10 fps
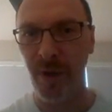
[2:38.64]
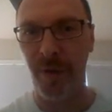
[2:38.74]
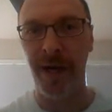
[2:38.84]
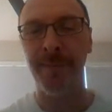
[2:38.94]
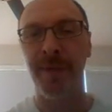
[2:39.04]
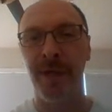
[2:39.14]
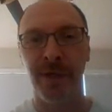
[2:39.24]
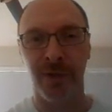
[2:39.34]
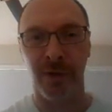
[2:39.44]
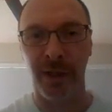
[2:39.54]
All right,
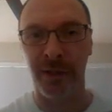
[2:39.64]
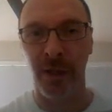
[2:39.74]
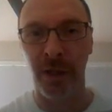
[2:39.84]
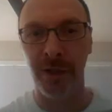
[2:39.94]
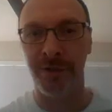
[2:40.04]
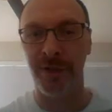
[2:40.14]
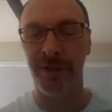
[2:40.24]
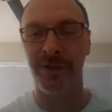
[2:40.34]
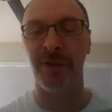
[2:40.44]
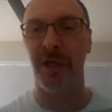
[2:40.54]
so
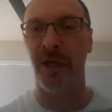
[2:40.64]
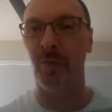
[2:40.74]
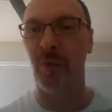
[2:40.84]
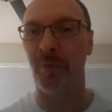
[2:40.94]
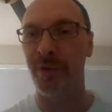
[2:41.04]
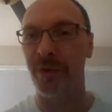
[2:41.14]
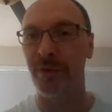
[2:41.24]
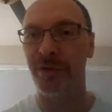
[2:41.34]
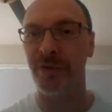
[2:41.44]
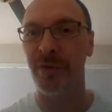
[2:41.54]
glycolysis will
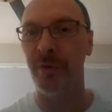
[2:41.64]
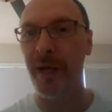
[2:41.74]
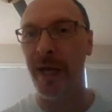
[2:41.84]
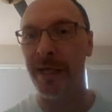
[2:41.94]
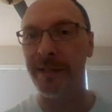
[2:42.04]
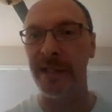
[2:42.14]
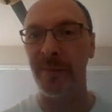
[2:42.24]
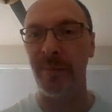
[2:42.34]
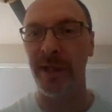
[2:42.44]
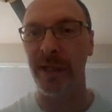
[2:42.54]
produce 2
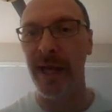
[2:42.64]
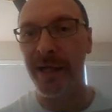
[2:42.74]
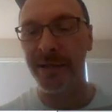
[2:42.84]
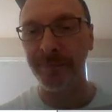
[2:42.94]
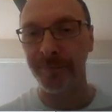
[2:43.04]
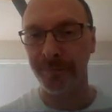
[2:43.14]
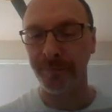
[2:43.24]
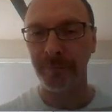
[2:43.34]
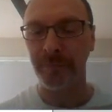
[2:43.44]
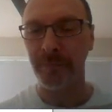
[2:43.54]
ATP net,
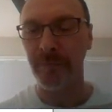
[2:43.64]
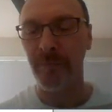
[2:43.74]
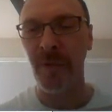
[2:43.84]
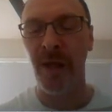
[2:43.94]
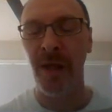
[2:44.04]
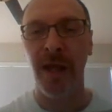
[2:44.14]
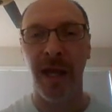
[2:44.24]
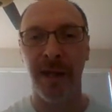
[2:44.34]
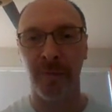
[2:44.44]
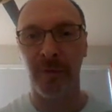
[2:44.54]

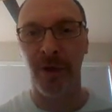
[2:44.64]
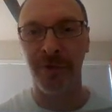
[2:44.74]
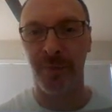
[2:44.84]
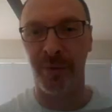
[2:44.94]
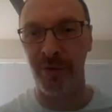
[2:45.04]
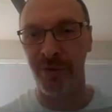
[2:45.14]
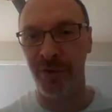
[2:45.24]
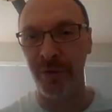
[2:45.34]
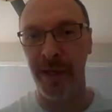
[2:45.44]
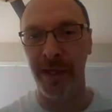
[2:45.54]
and then we'll also produce
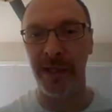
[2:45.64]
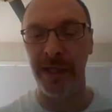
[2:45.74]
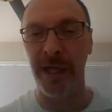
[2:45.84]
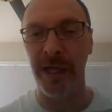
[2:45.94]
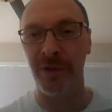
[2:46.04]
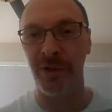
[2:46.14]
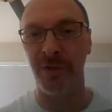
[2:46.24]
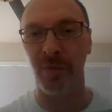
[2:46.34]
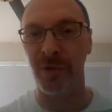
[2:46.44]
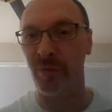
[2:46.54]
2
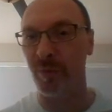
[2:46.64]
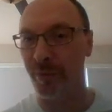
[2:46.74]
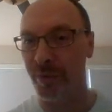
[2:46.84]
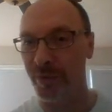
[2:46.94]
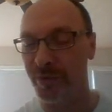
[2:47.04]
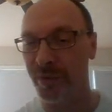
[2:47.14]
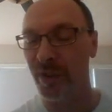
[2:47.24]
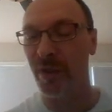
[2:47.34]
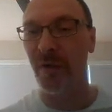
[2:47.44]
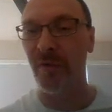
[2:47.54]
NADHs, which will produce
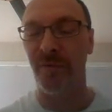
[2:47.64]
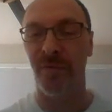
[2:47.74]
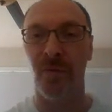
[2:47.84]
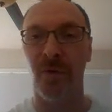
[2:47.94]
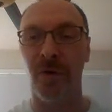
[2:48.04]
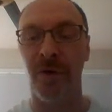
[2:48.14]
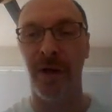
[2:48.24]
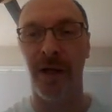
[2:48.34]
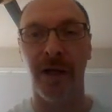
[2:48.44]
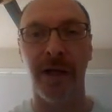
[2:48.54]

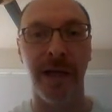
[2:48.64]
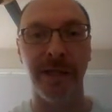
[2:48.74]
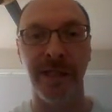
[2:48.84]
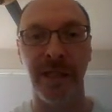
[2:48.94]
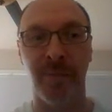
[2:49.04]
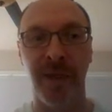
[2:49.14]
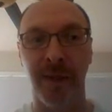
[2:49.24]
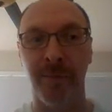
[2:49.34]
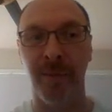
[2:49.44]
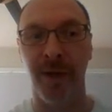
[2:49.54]
4
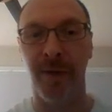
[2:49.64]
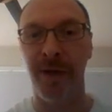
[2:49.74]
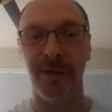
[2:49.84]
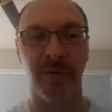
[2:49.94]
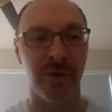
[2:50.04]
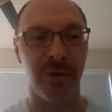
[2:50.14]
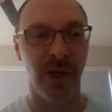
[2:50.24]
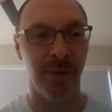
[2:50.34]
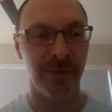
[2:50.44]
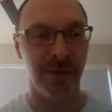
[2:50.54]
ATP. All right, so if we
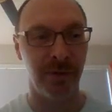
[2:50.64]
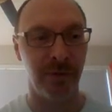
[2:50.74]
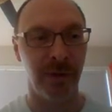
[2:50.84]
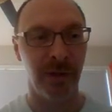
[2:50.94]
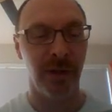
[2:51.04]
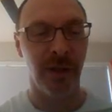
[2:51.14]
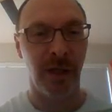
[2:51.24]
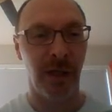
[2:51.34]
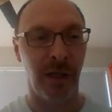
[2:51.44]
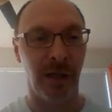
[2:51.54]
jump to
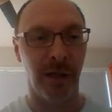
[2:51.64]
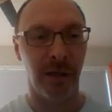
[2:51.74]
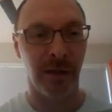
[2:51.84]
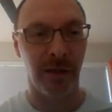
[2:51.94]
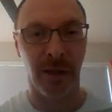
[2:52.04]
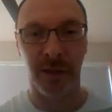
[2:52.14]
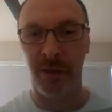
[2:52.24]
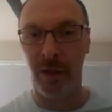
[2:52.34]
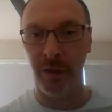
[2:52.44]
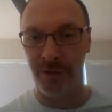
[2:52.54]

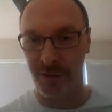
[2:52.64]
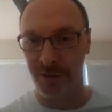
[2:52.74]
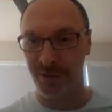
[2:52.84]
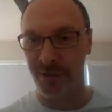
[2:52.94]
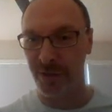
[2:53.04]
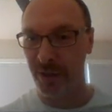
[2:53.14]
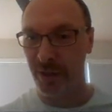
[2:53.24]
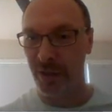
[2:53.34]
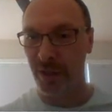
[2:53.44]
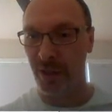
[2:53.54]
glycolysis,
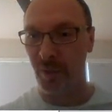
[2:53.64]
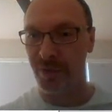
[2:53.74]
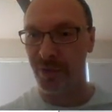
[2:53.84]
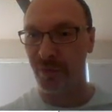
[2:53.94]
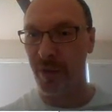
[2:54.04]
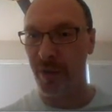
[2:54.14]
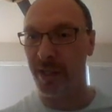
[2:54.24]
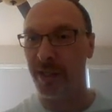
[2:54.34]
which is right